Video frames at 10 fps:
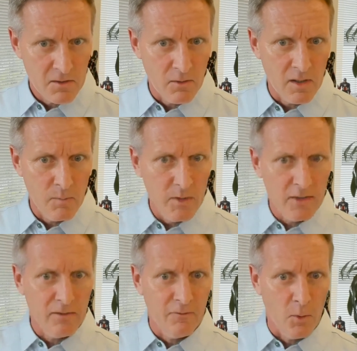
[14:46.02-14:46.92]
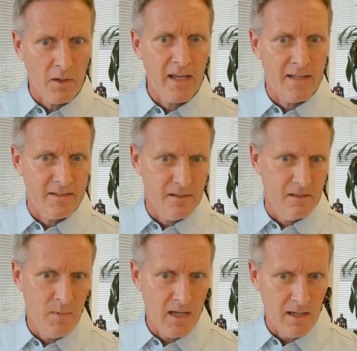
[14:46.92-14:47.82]
So the ability to forecast the
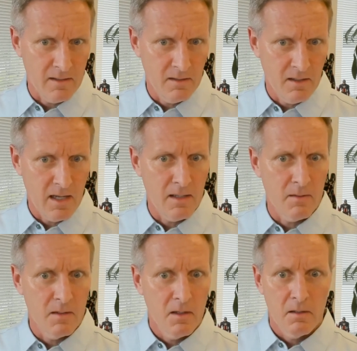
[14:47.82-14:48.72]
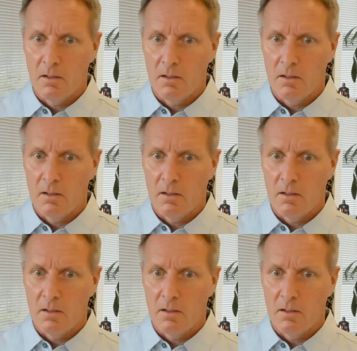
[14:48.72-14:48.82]
demand and